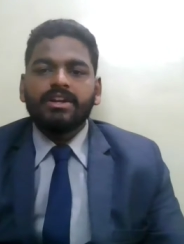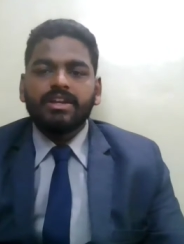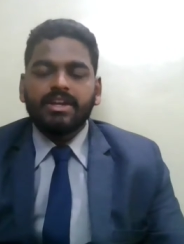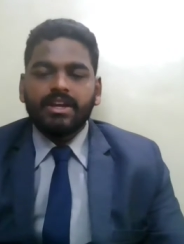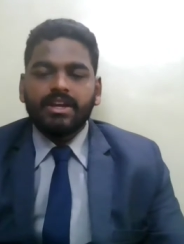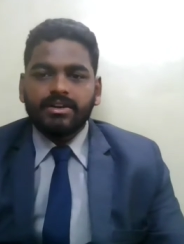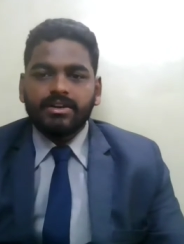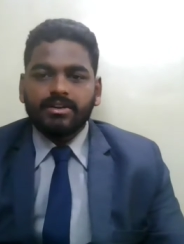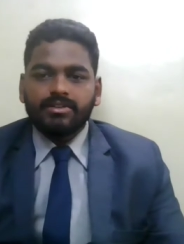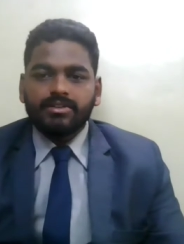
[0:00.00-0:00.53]

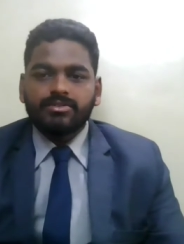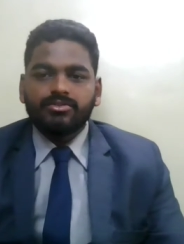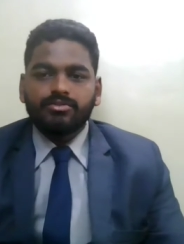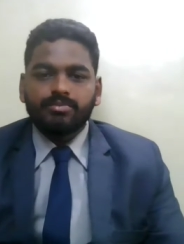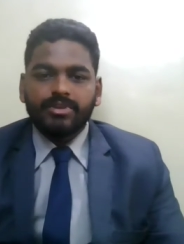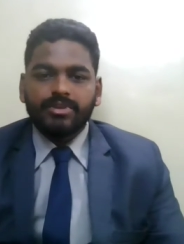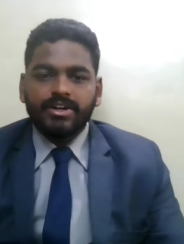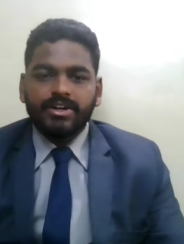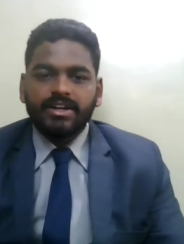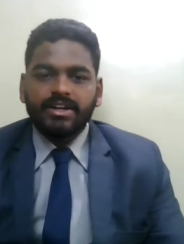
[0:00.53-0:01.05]
indicators to
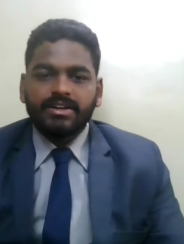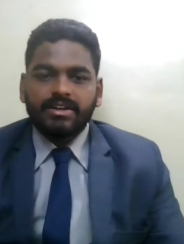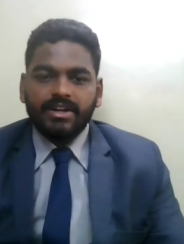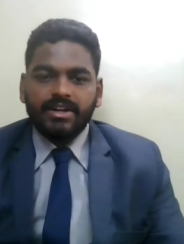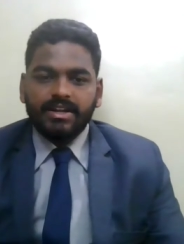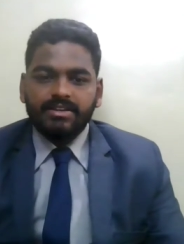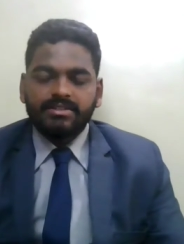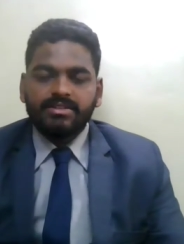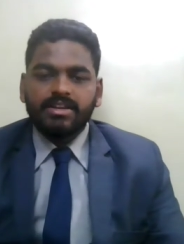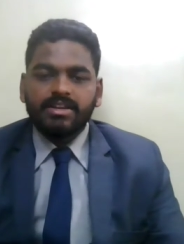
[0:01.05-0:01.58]
predict
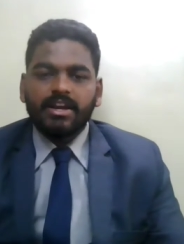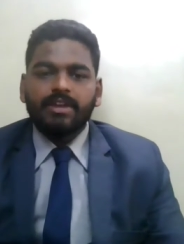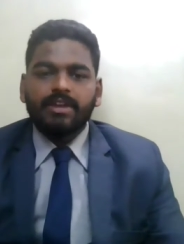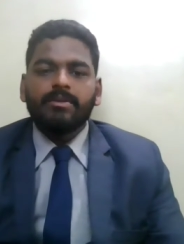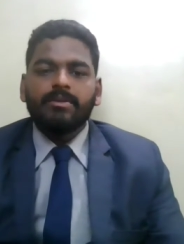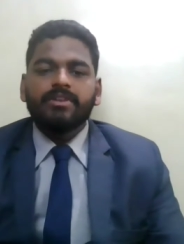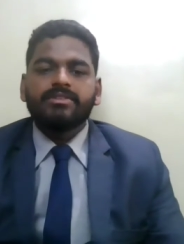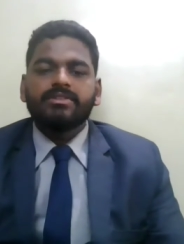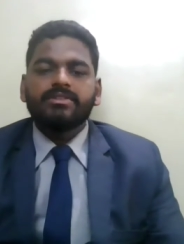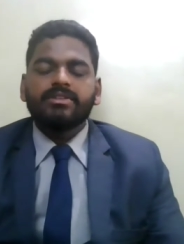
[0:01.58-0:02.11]
trends and
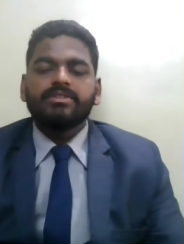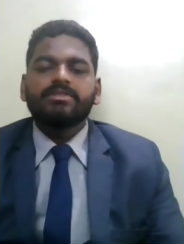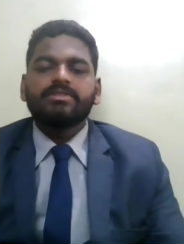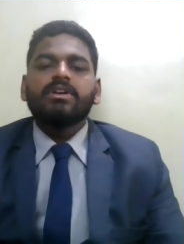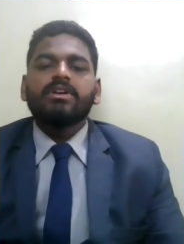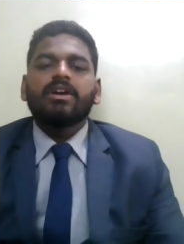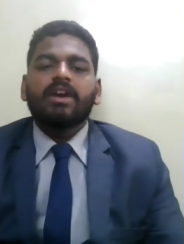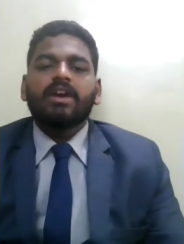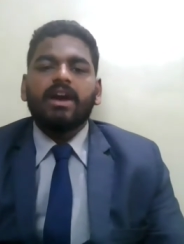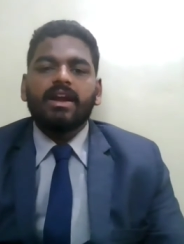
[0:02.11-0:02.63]
measures
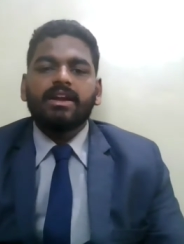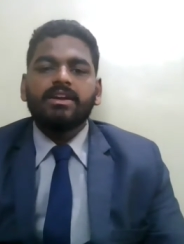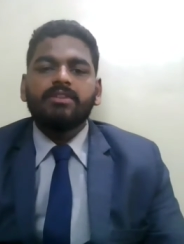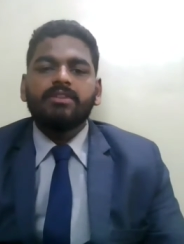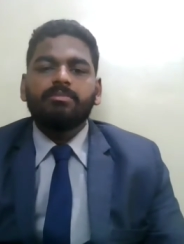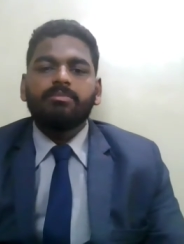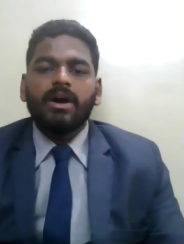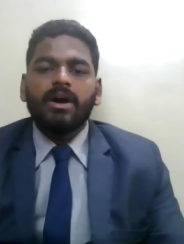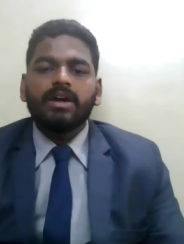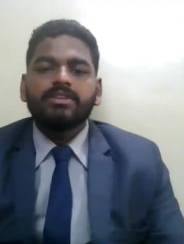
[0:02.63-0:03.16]

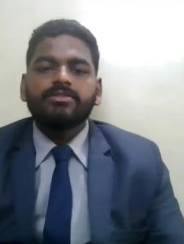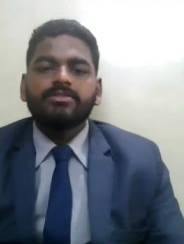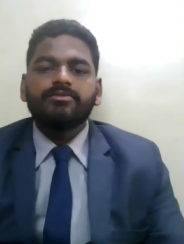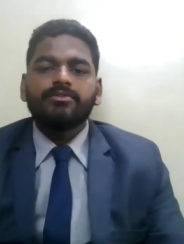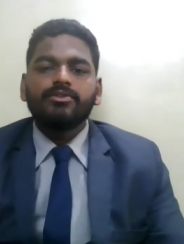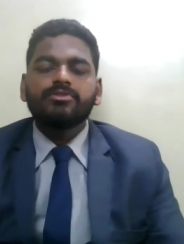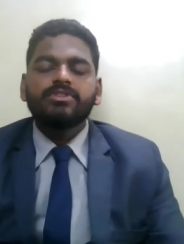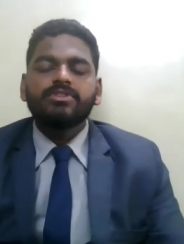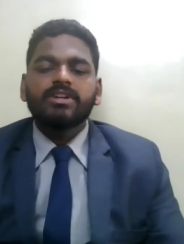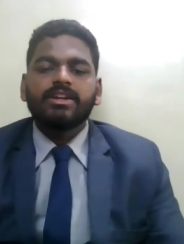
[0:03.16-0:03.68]
current, past,
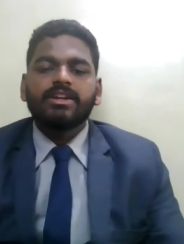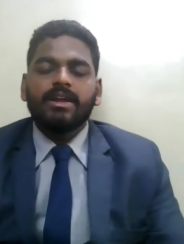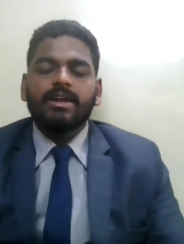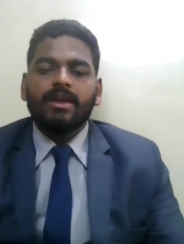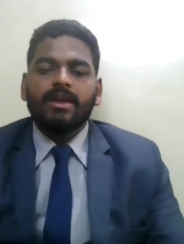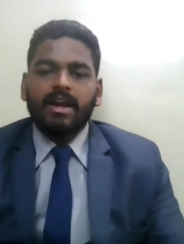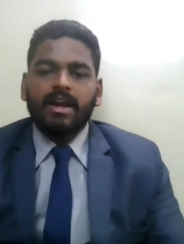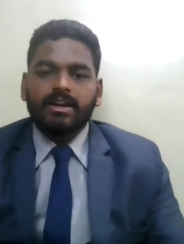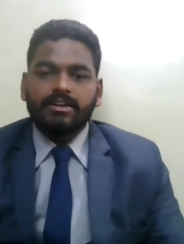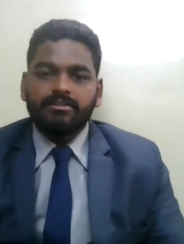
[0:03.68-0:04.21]
future
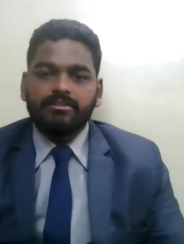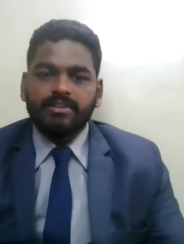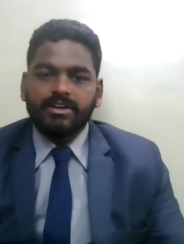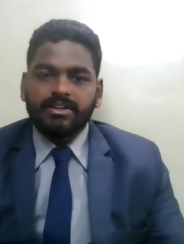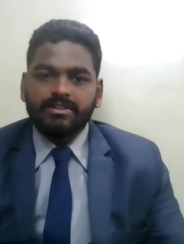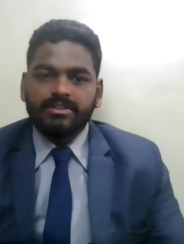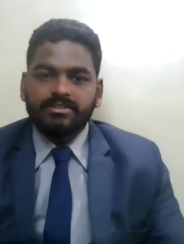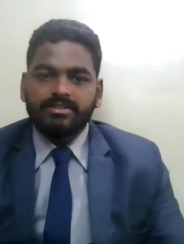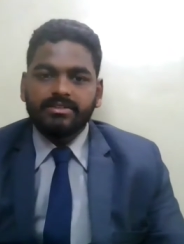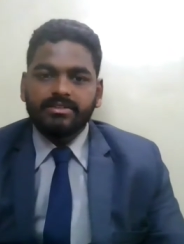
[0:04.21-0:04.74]

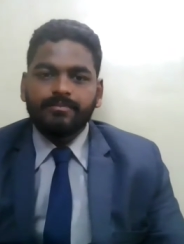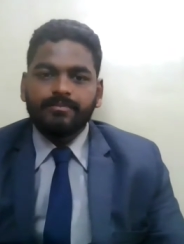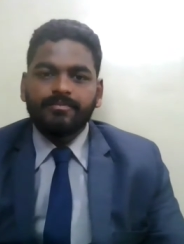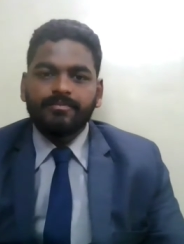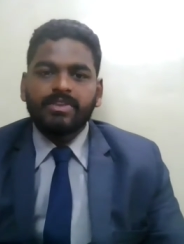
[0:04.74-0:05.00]
activities.